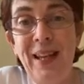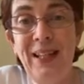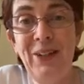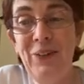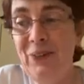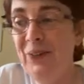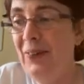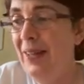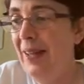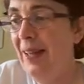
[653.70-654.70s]
Thank you.
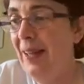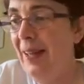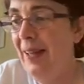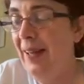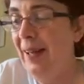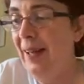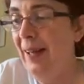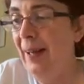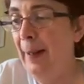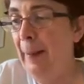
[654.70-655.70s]

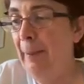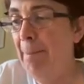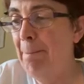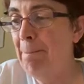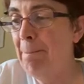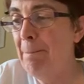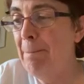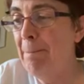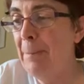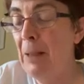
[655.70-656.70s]
And
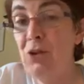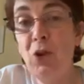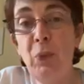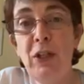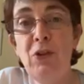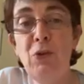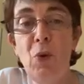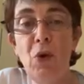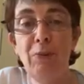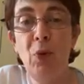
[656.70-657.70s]
I'm just going to read 2
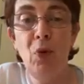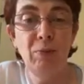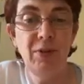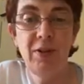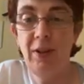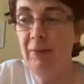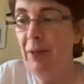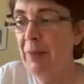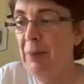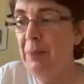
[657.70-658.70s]
more poems. I'm
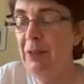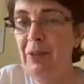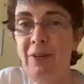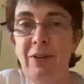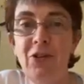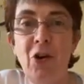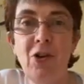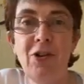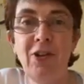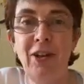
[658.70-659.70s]
keeping it
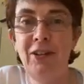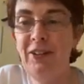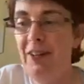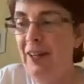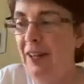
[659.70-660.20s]
short tonight.